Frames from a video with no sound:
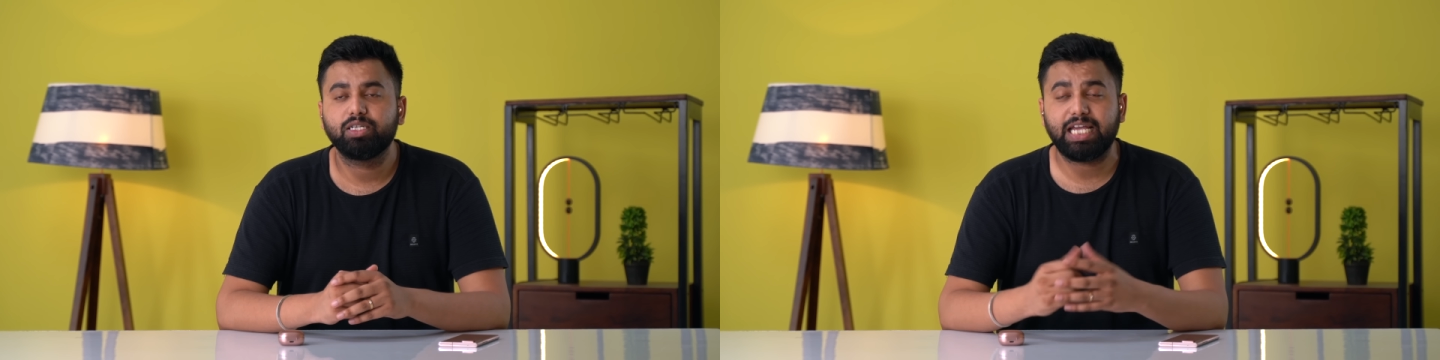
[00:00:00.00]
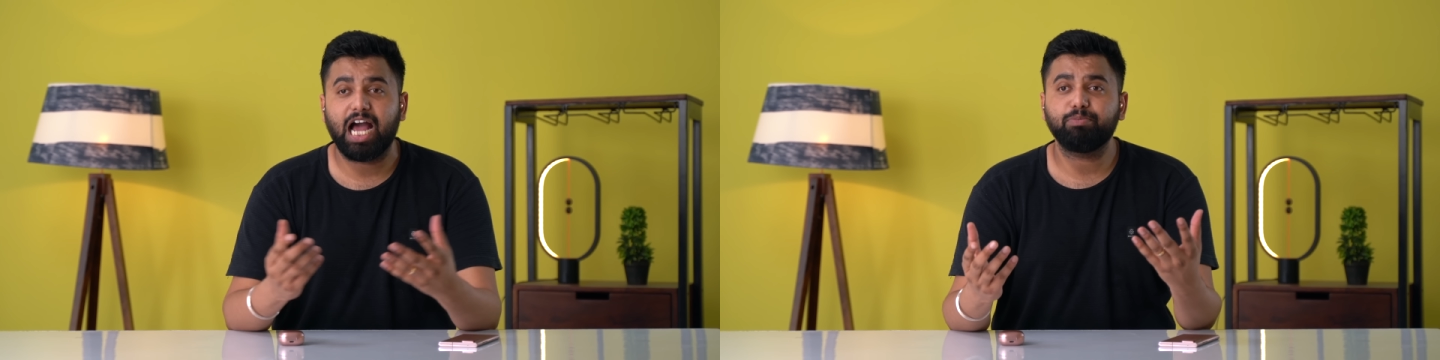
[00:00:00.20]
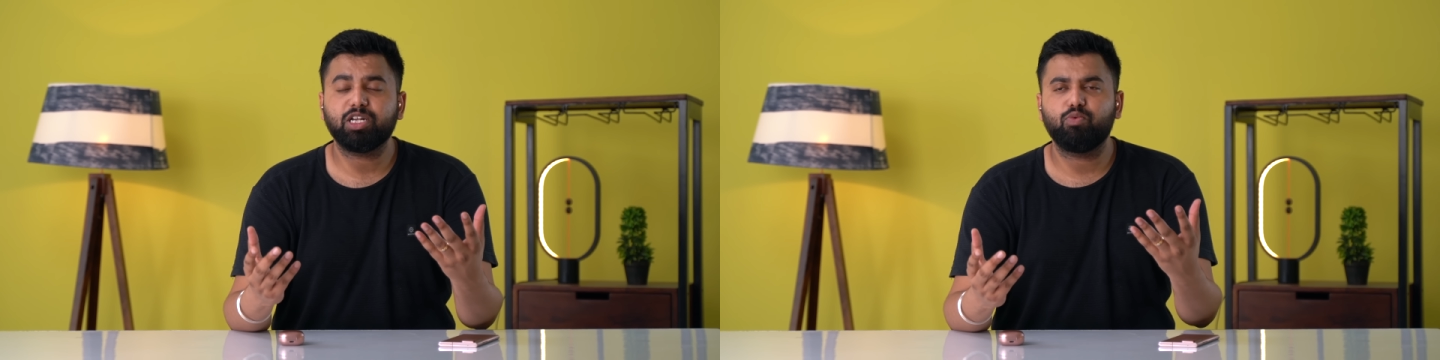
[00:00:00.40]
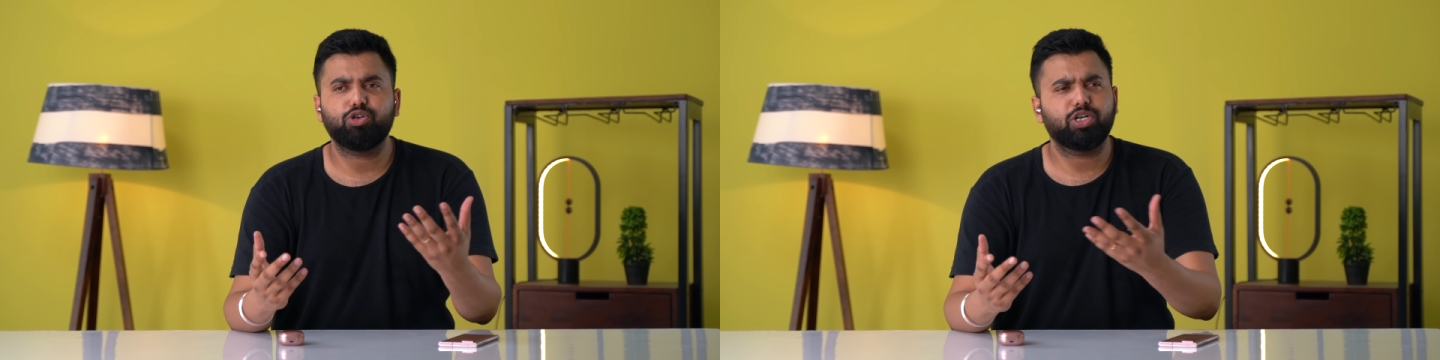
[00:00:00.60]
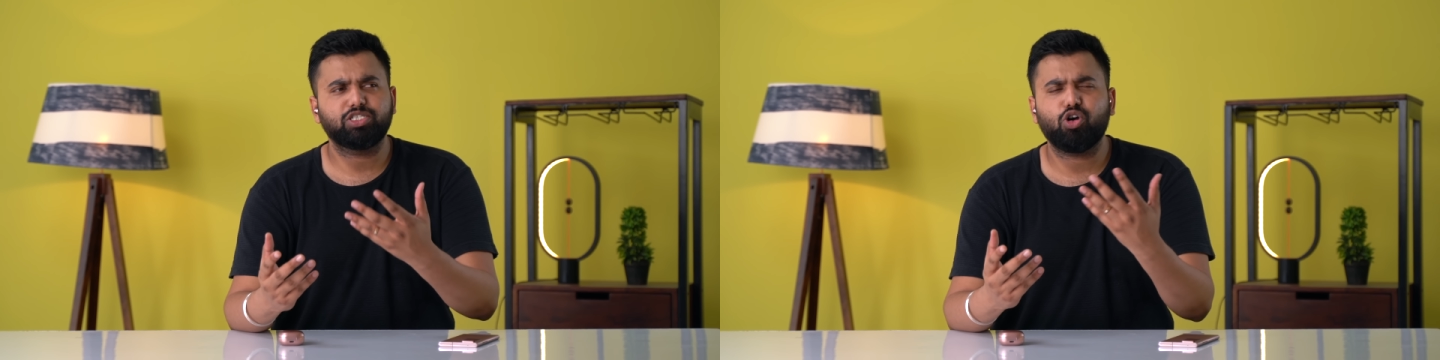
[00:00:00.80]
See, I'm someone
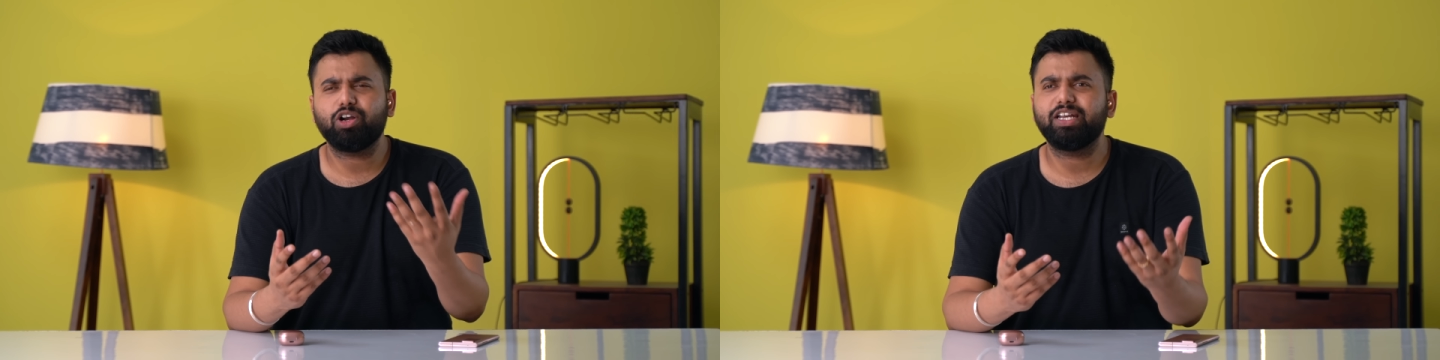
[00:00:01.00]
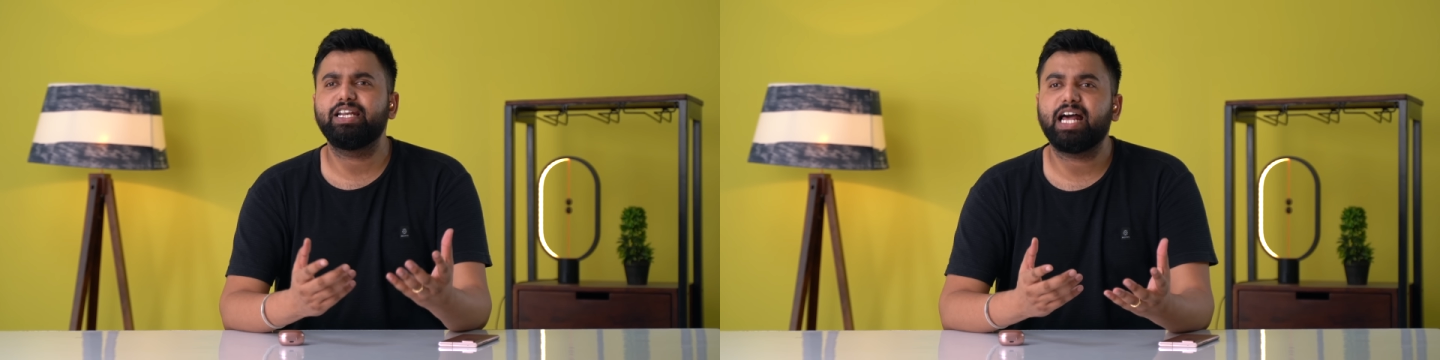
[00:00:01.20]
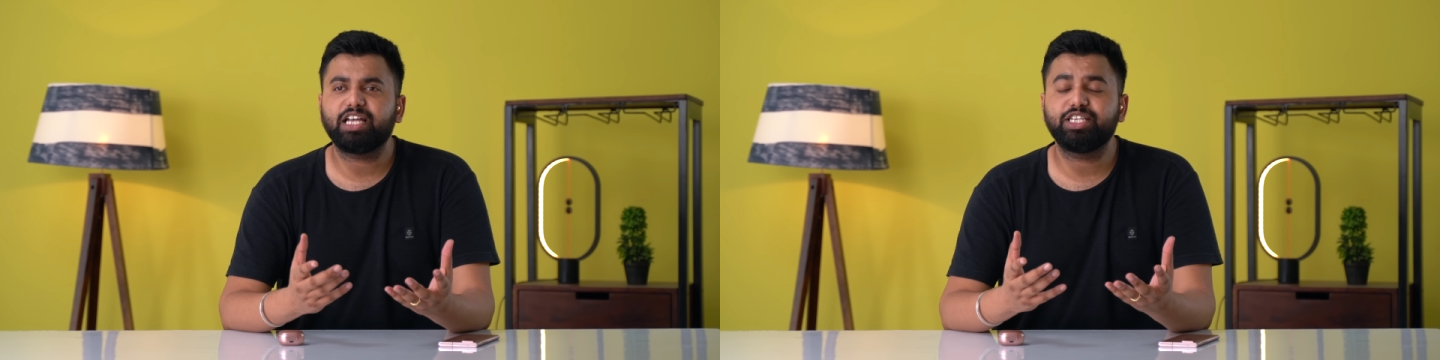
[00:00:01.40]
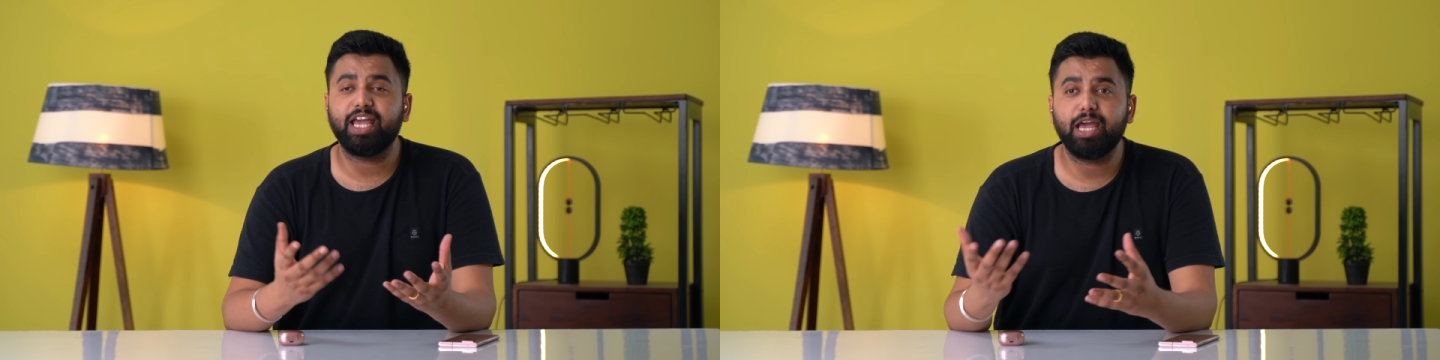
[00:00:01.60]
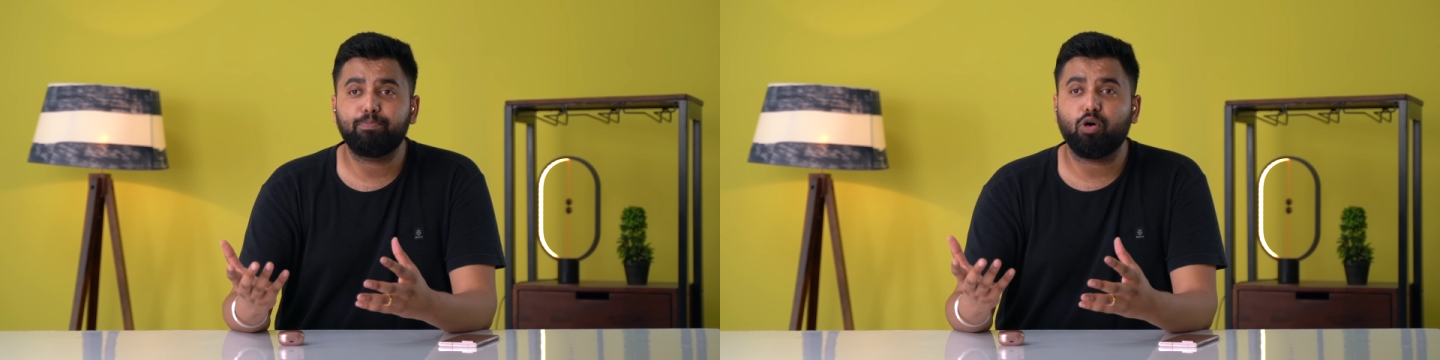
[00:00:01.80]
who does not really like the
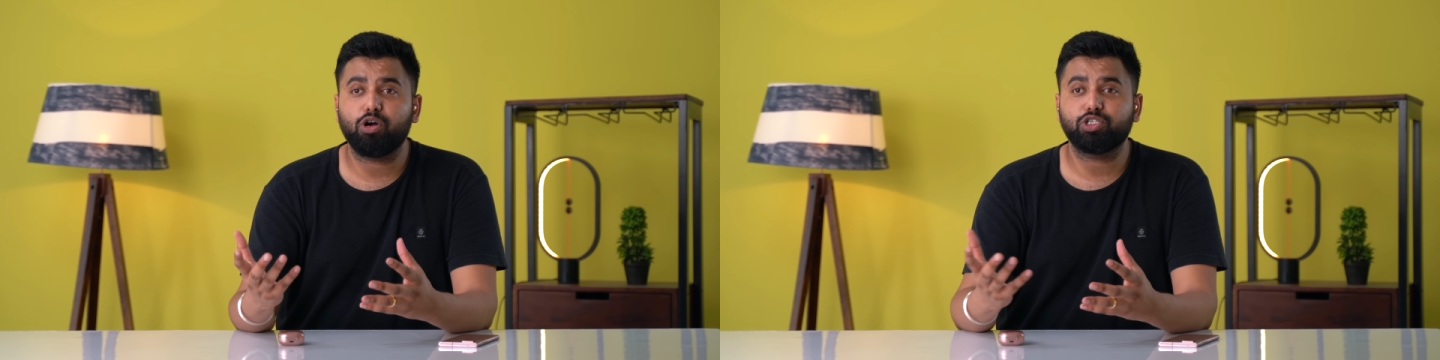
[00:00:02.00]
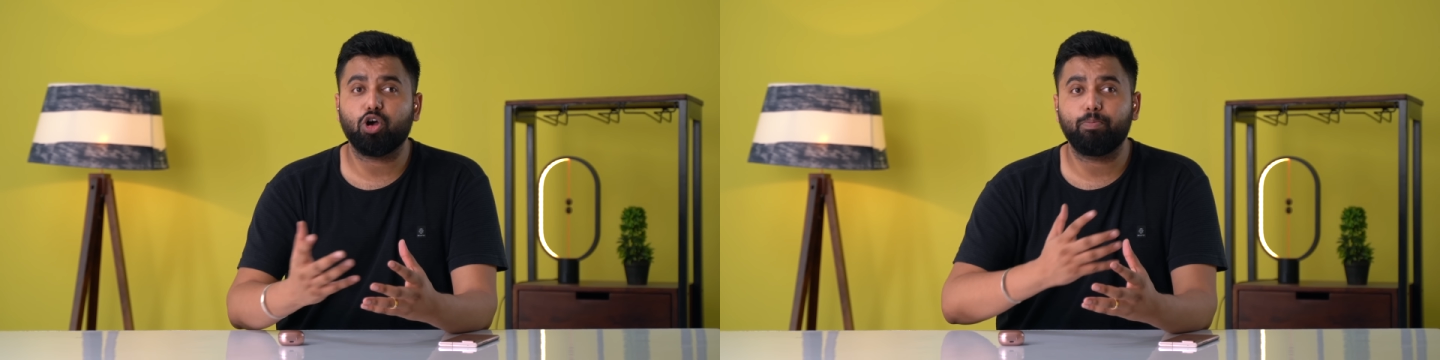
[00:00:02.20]
AirPods